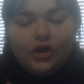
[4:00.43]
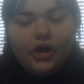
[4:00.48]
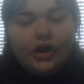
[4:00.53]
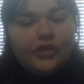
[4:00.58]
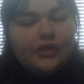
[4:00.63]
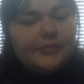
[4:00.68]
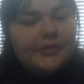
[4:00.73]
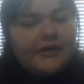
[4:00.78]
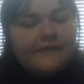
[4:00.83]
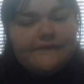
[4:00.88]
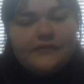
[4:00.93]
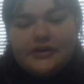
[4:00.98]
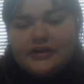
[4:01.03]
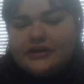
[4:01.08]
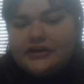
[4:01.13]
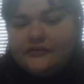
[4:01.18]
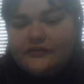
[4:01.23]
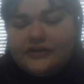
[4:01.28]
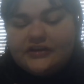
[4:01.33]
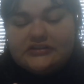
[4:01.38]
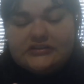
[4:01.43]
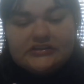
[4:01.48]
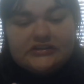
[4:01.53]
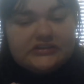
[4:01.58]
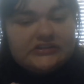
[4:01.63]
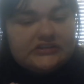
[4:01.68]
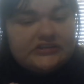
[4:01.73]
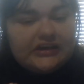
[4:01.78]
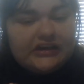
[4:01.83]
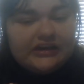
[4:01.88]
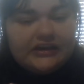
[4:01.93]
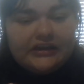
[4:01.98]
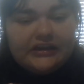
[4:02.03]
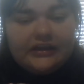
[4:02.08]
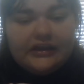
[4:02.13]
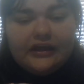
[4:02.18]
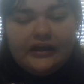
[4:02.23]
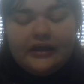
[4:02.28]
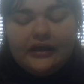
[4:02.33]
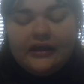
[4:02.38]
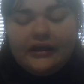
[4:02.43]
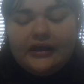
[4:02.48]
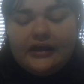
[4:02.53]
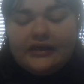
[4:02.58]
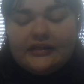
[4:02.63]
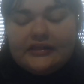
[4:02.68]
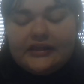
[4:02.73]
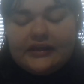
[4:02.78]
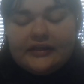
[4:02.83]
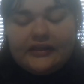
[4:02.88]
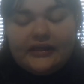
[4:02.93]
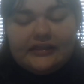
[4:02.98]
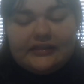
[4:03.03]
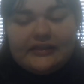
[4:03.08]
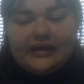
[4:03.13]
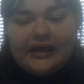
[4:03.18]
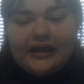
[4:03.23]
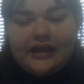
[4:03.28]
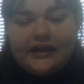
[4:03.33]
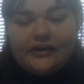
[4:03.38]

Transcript: call them up for any reasons, anything like that.